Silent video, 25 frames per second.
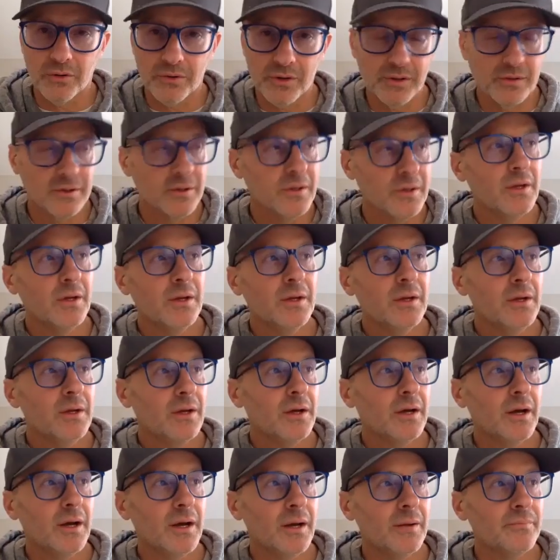that
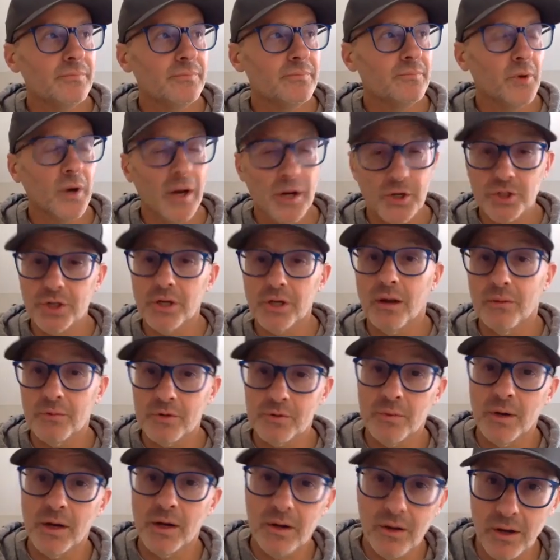Brad Sham
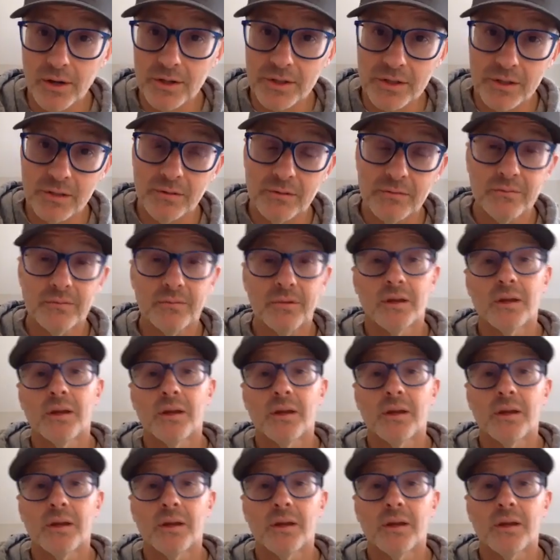is my cousin.